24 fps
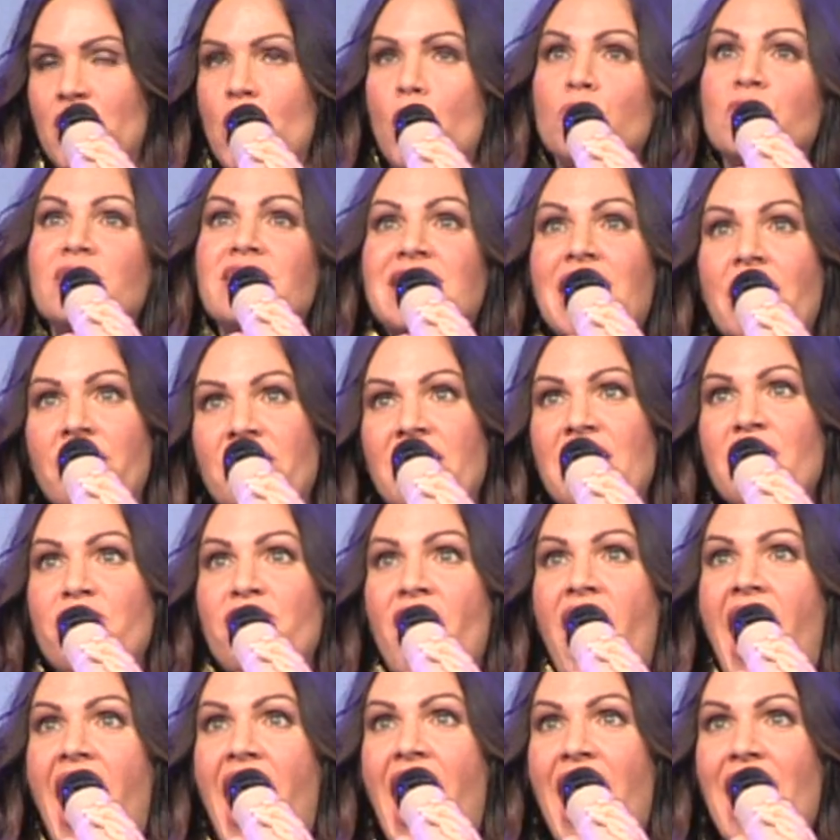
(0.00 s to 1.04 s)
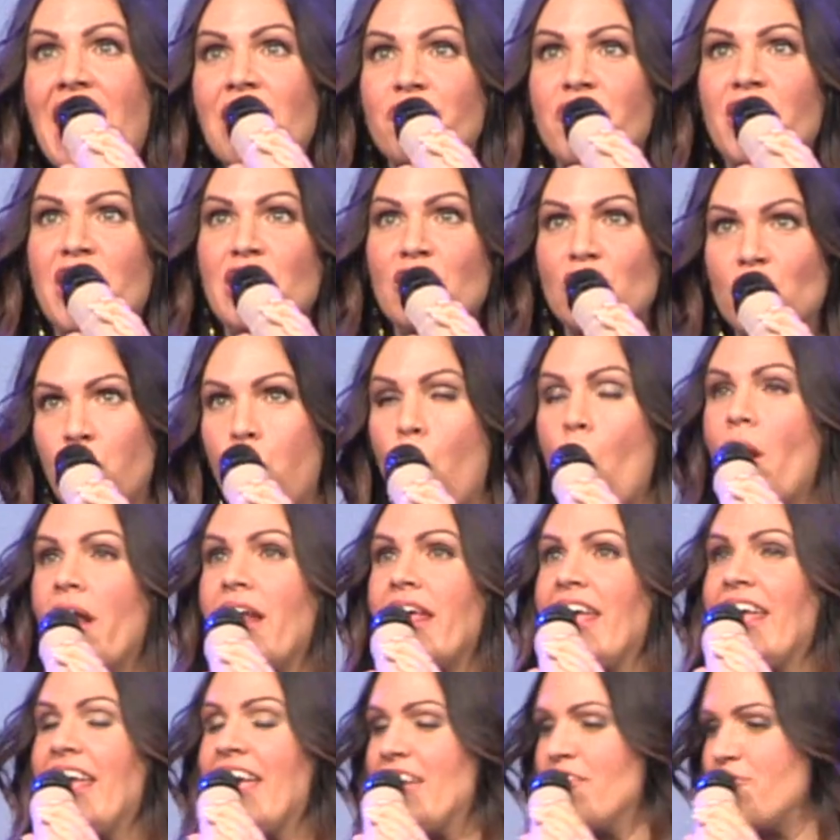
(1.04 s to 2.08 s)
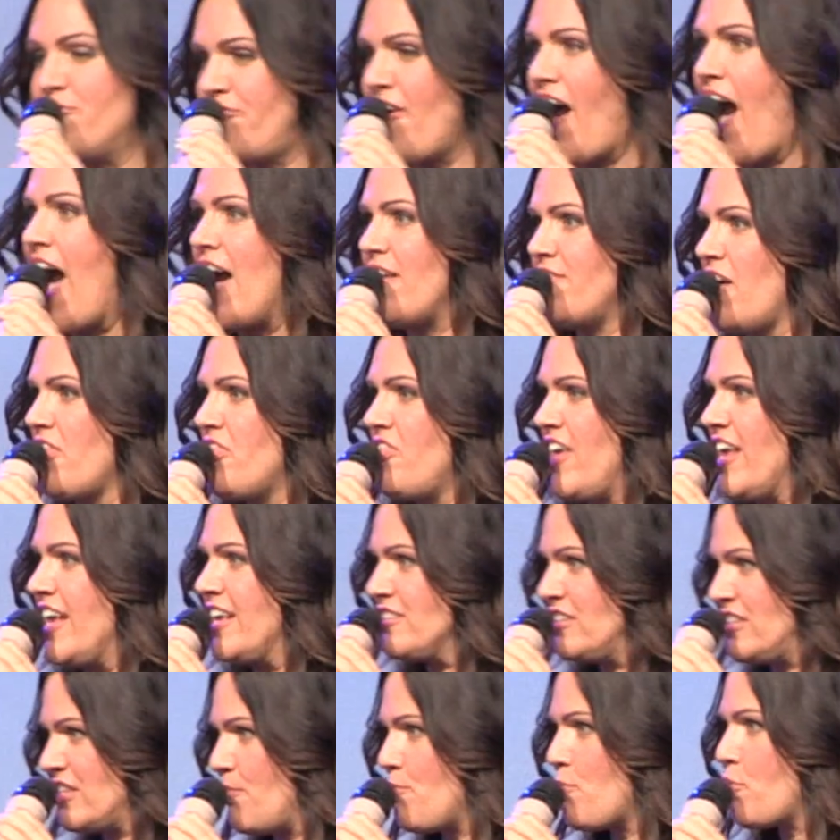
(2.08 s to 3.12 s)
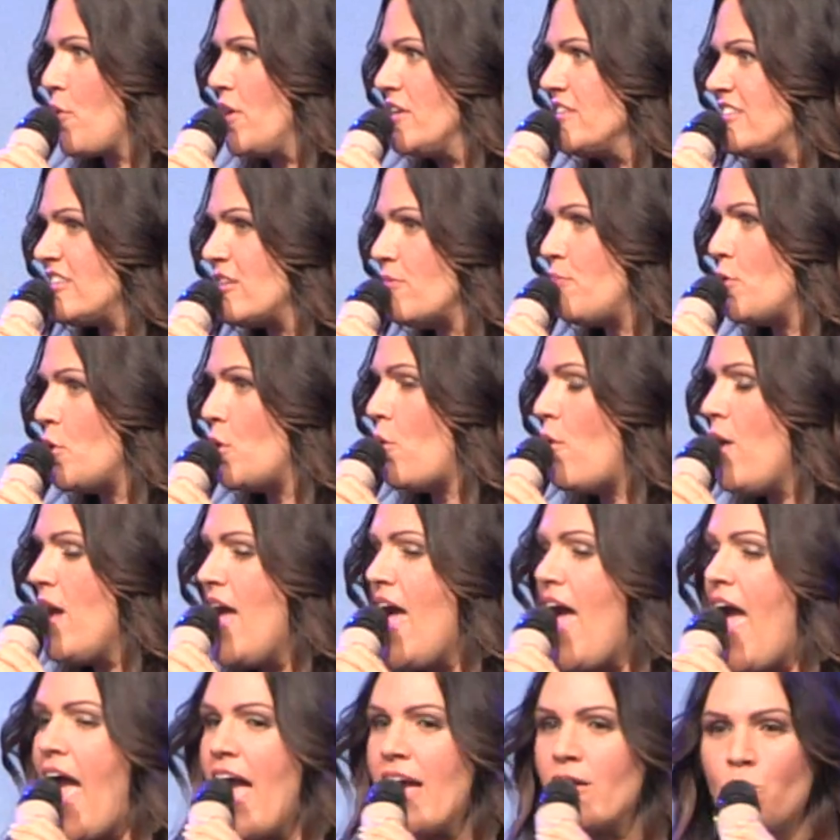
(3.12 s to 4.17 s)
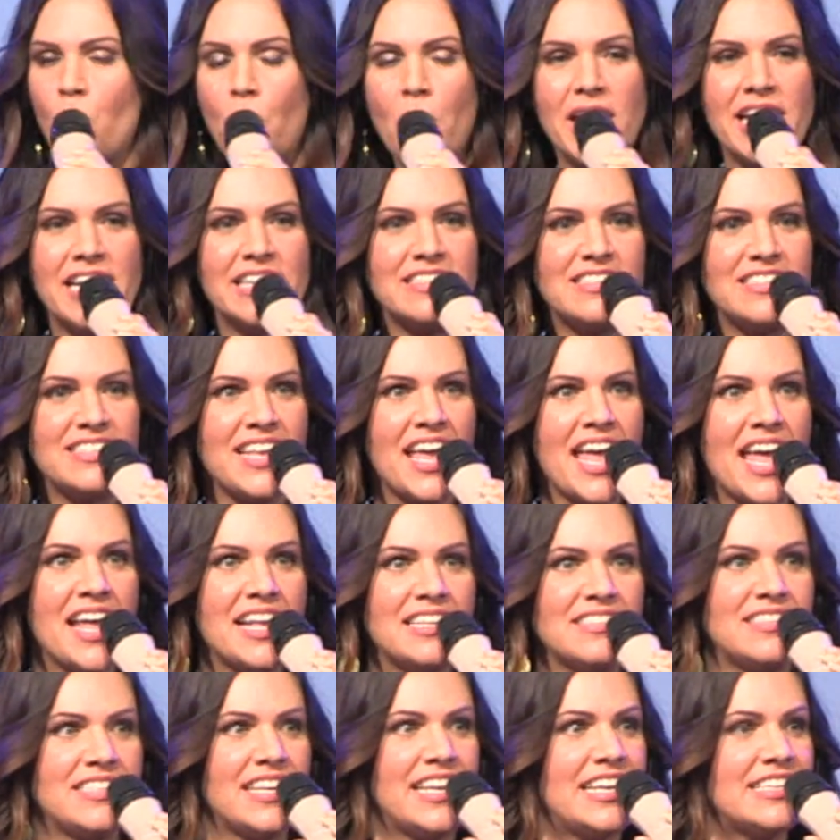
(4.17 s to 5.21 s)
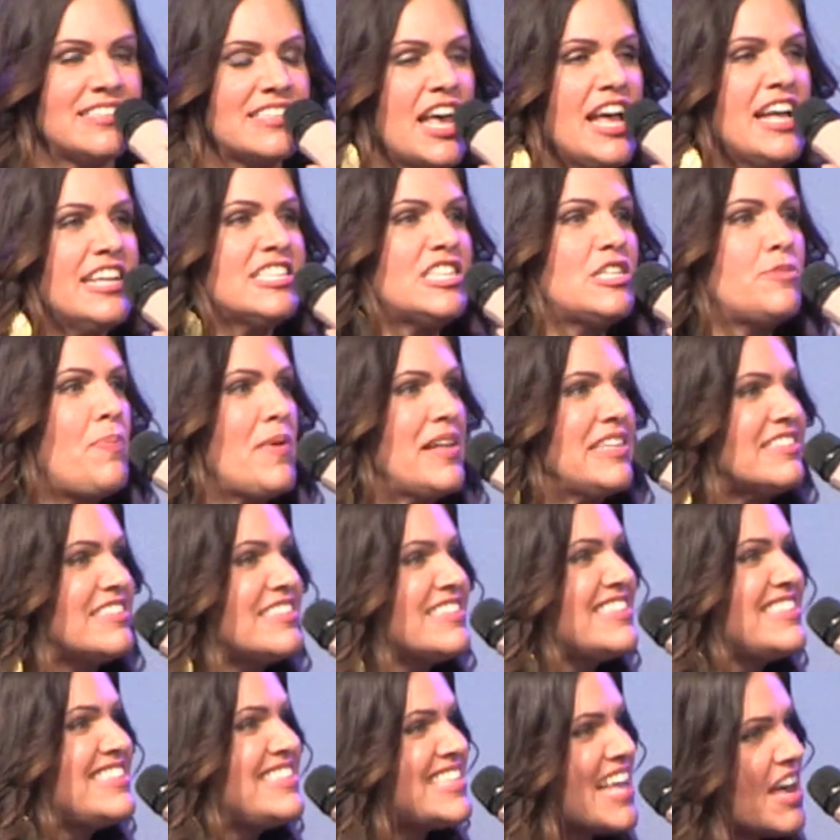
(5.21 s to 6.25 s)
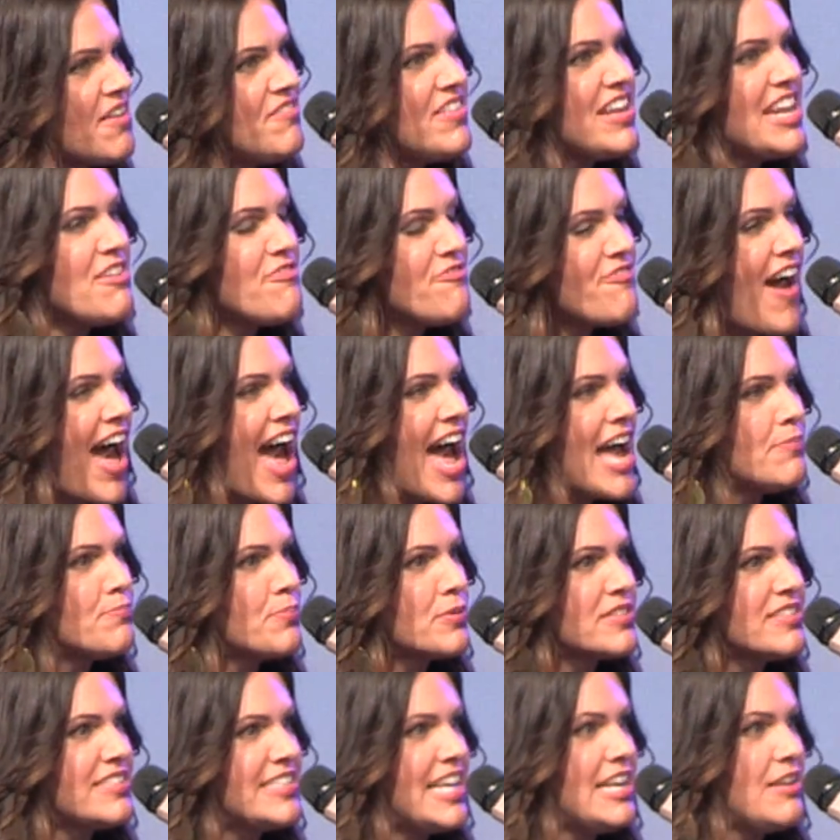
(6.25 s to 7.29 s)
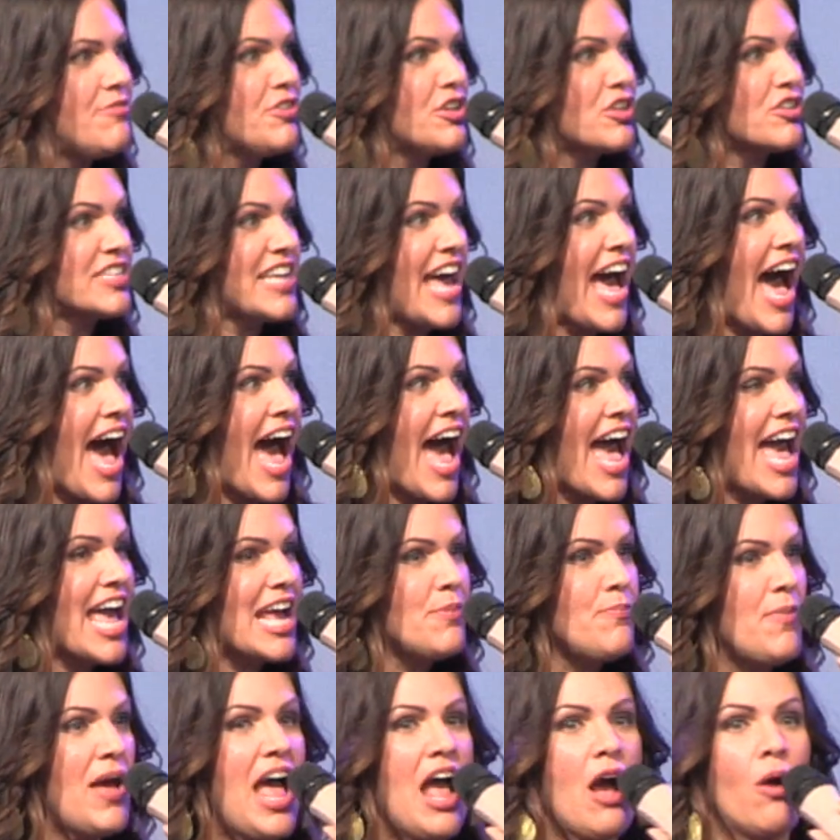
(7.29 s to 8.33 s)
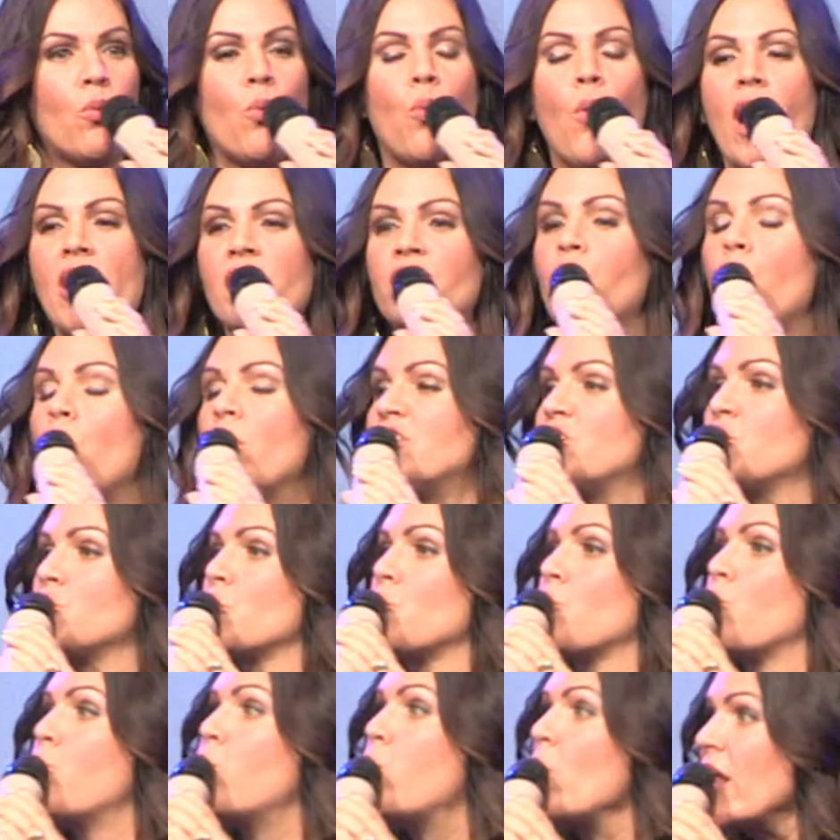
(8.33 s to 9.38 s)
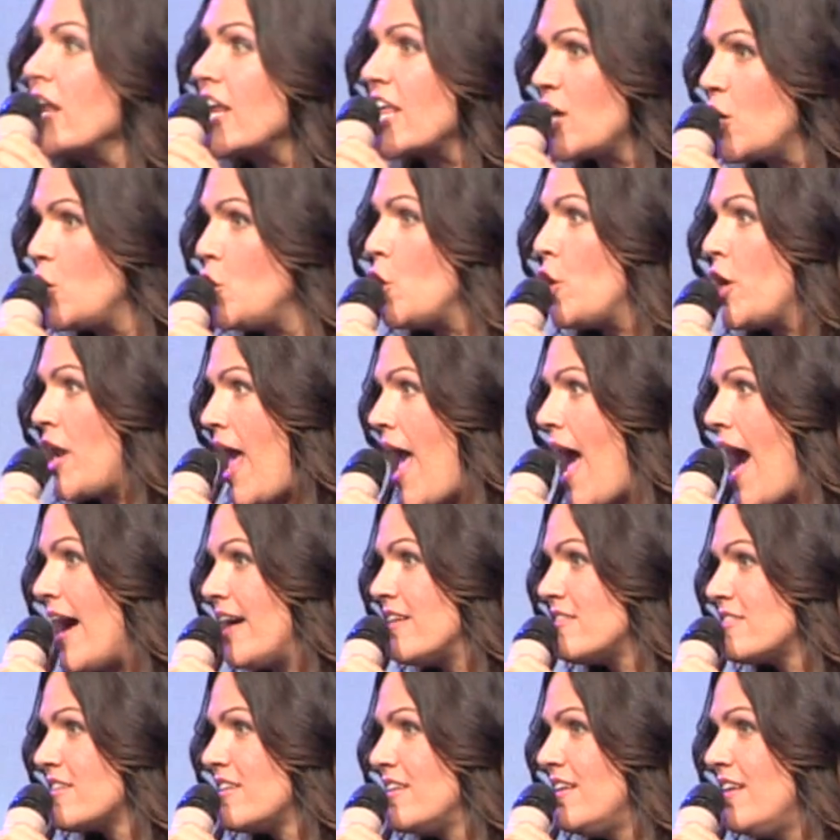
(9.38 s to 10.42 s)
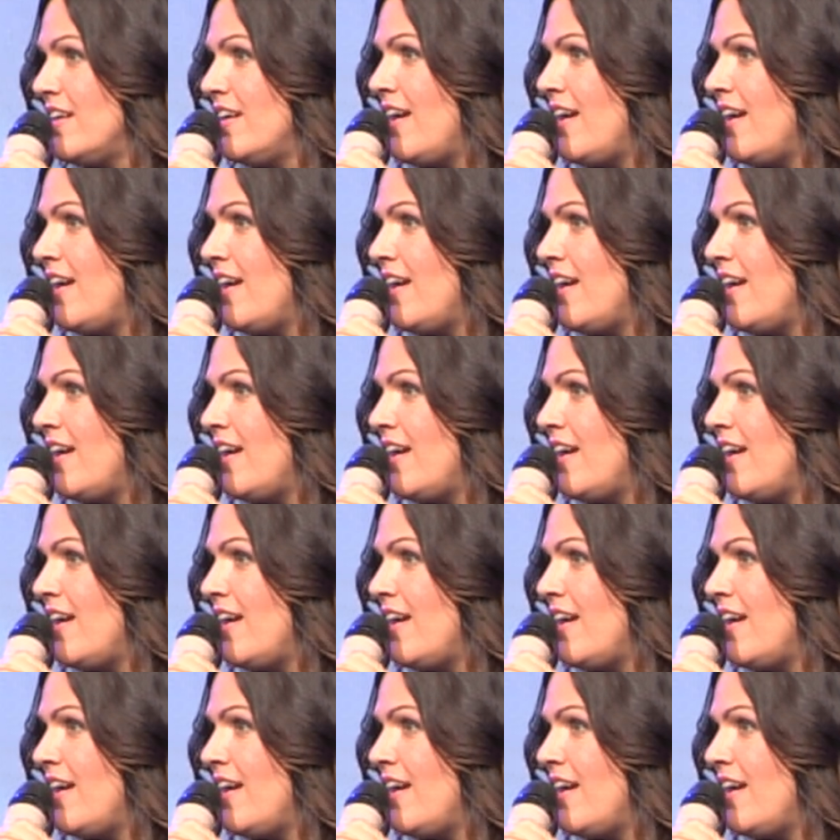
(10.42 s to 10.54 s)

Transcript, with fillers: No, 75, 20, and 5, I think is the principle. And what he says is spend 75% of your time of what you're really good at.